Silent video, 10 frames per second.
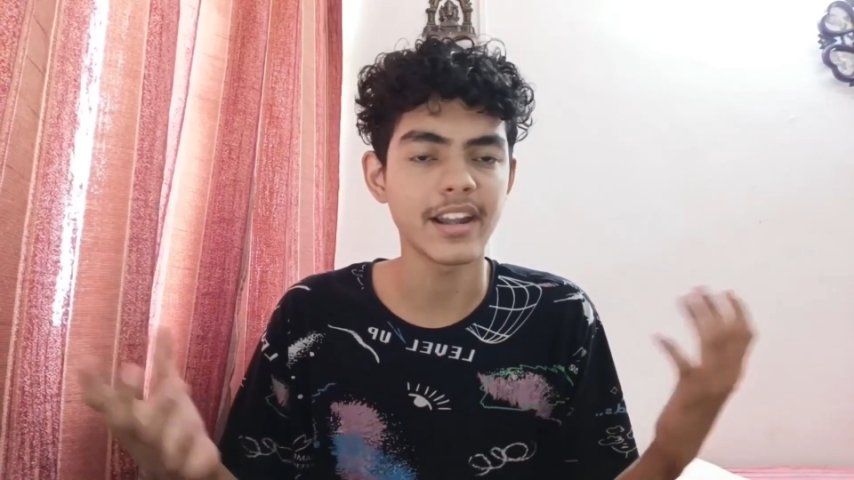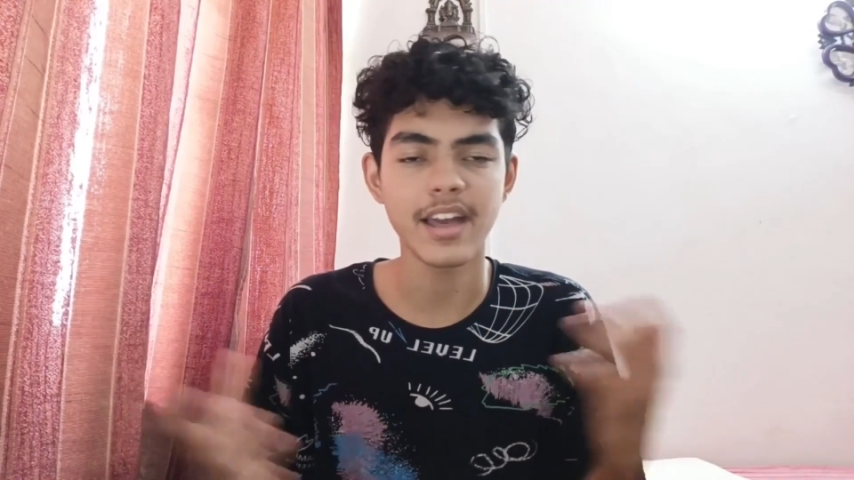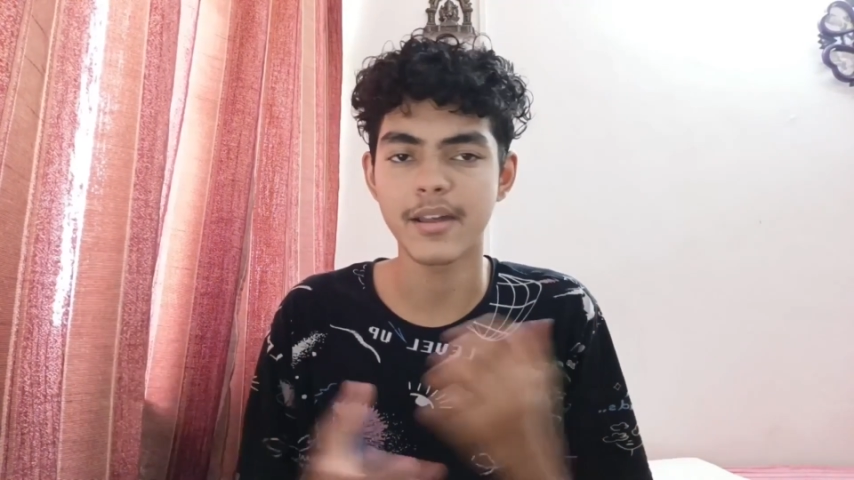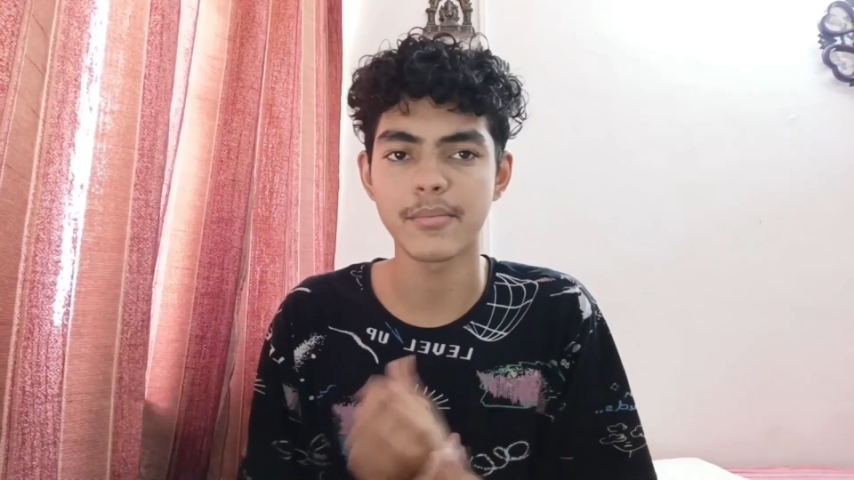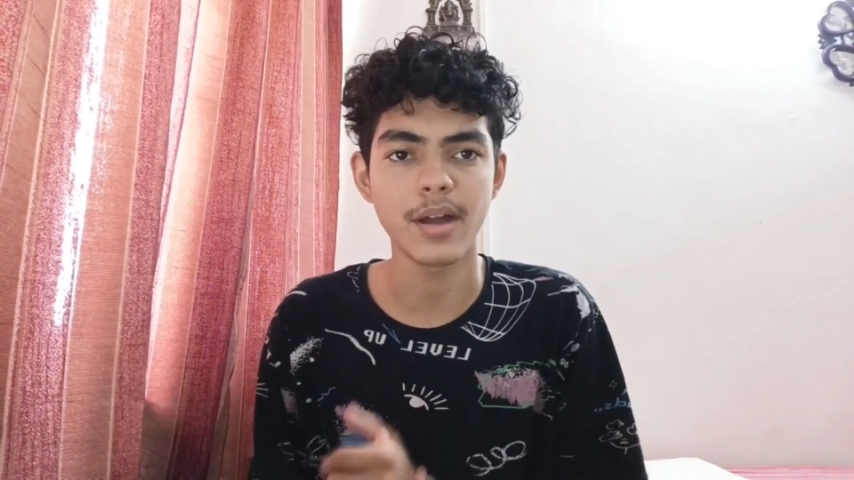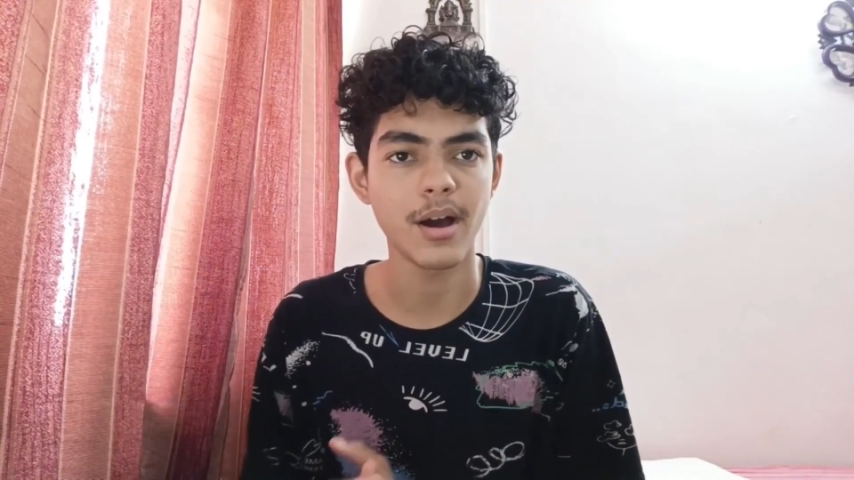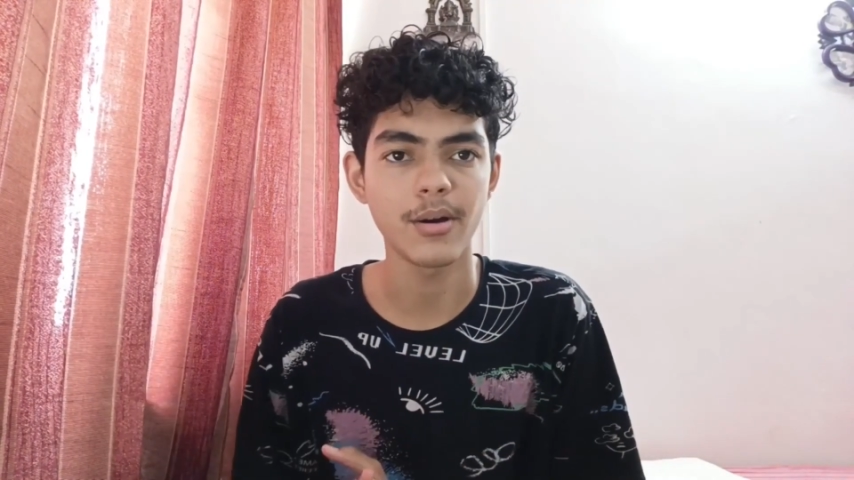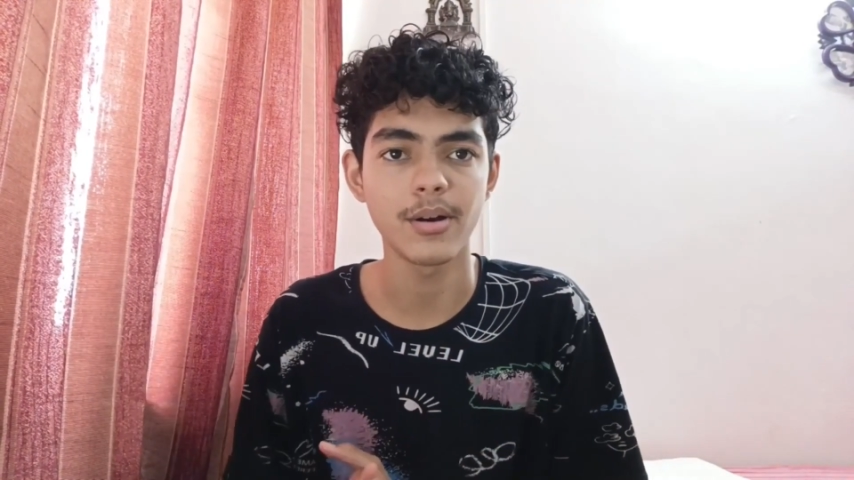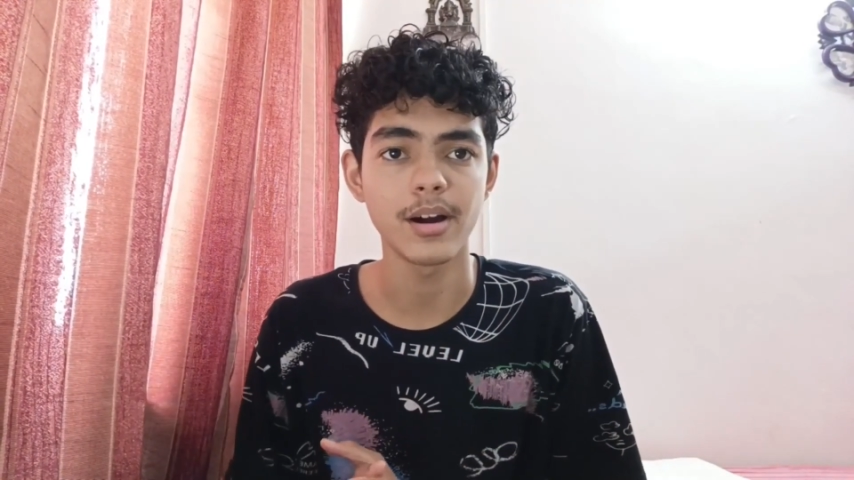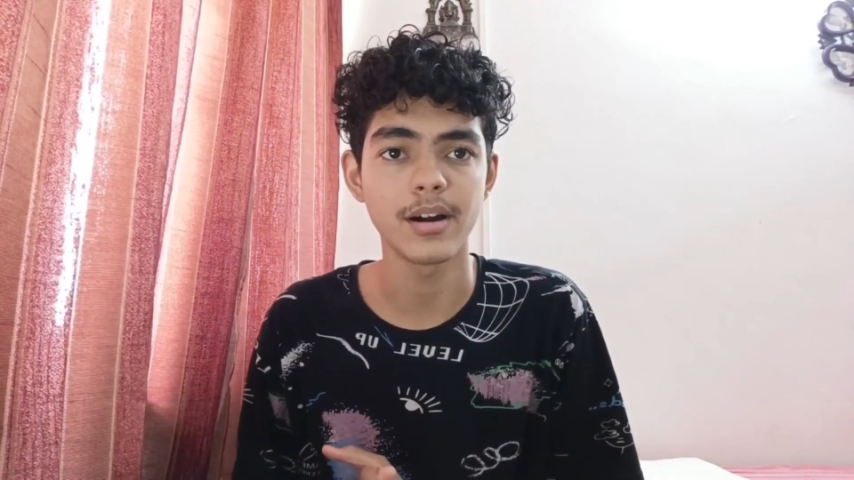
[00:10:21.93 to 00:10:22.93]
it and I'm
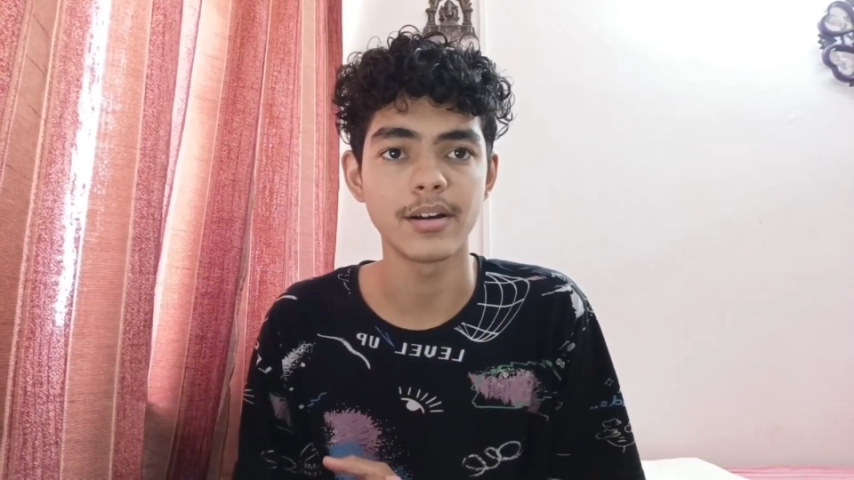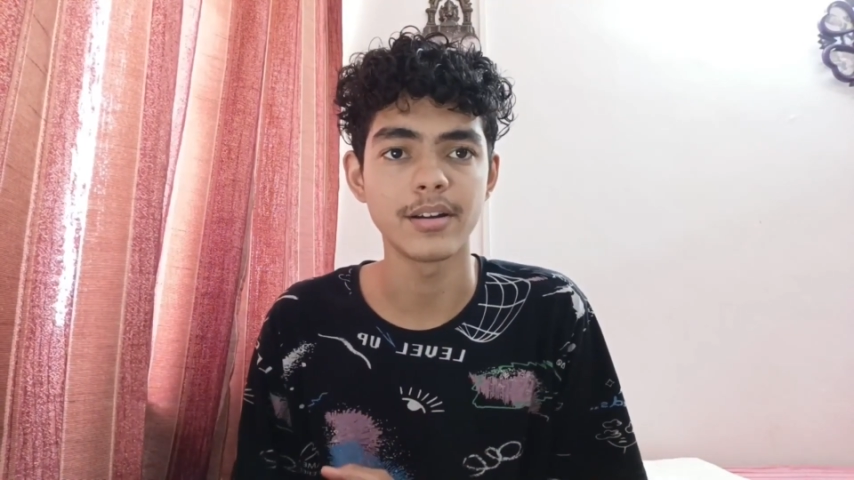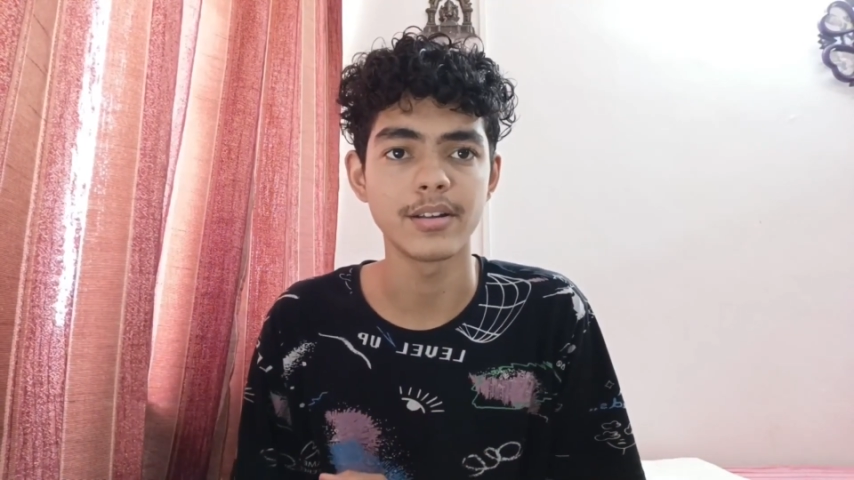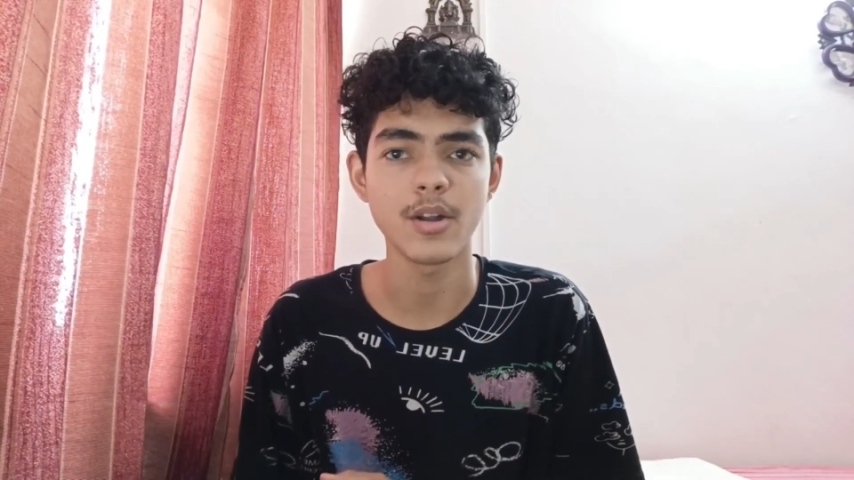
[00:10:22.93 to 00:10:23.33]
now